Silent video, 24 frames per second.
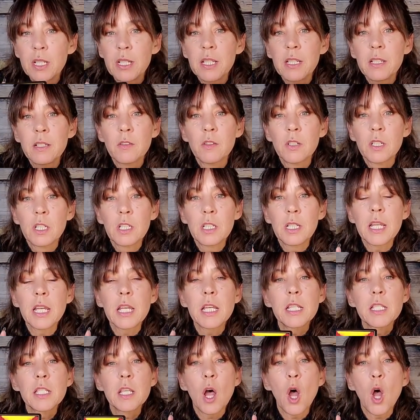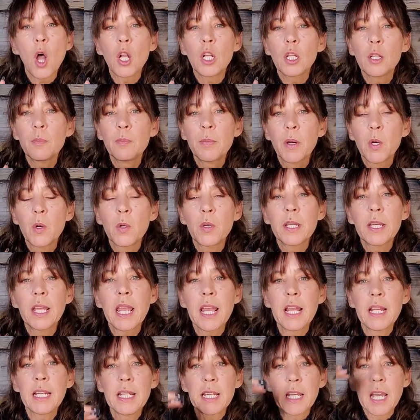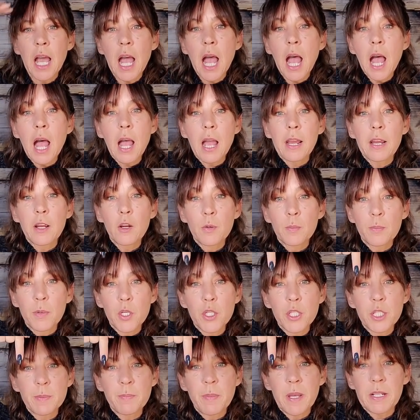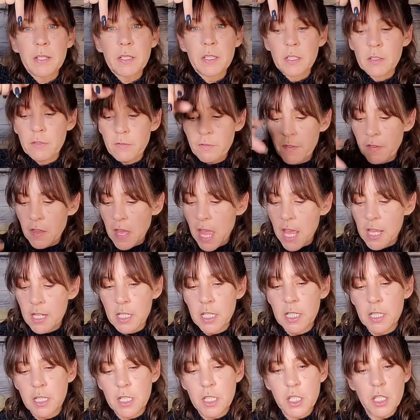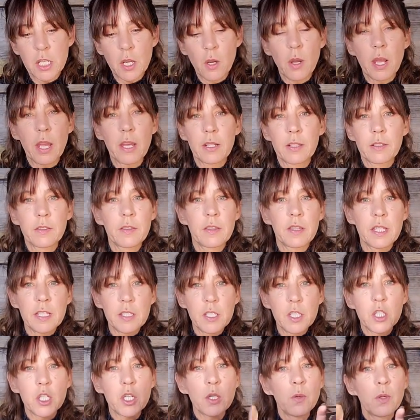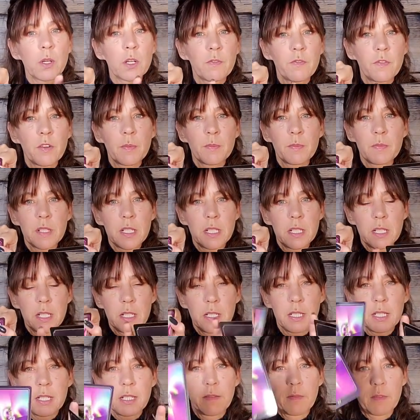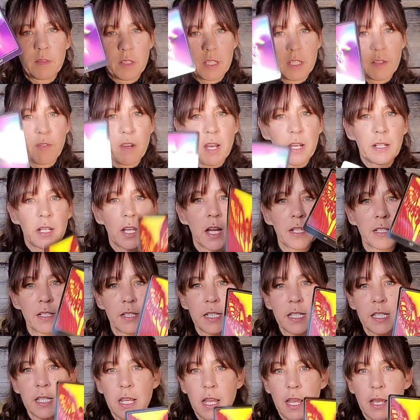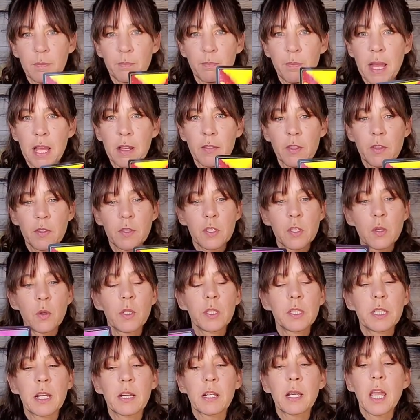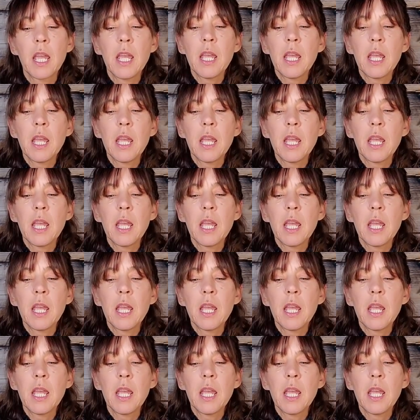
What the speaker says: eagle is all about gaining a higher perspective. And it's so, and it, these two are from Divine Guidance and Path of the Soul deck.